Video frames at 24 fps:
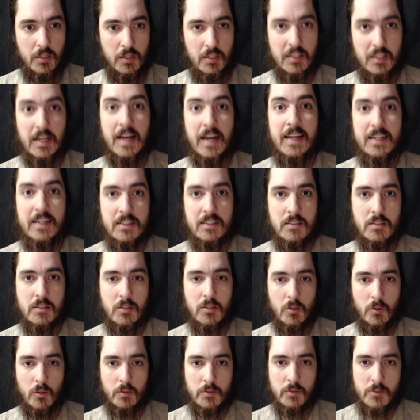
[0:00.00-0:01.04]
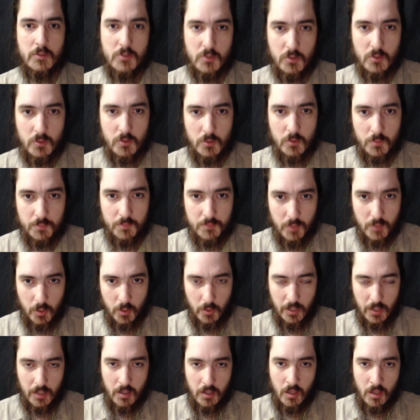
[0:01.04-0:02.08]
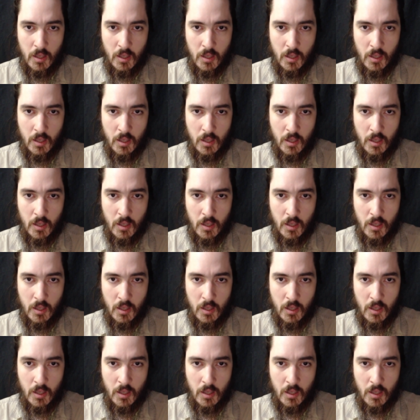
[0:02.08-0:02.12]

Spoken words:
guidance here on this too, okay.